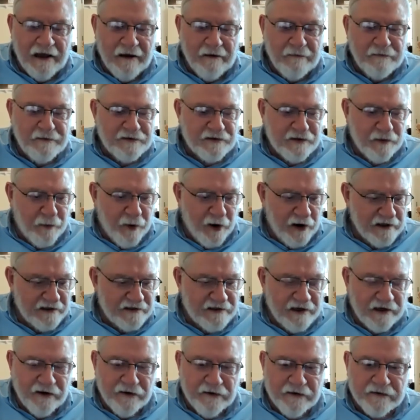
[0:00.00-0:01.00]
I was
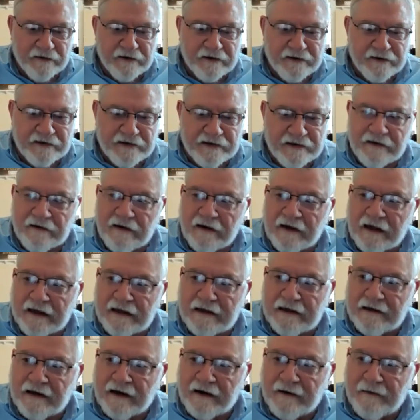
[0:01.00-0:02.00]
surprised to learn there's still
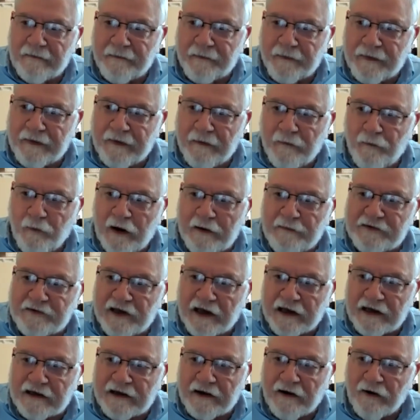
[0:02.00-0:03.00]
a um,
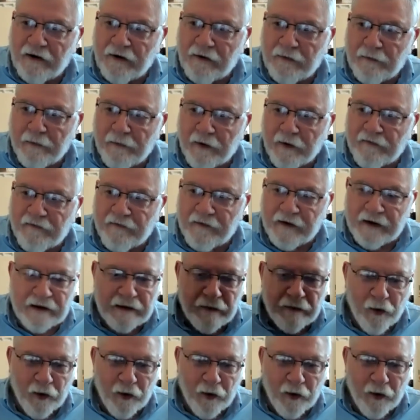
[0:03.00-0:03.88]
website called Murphy in the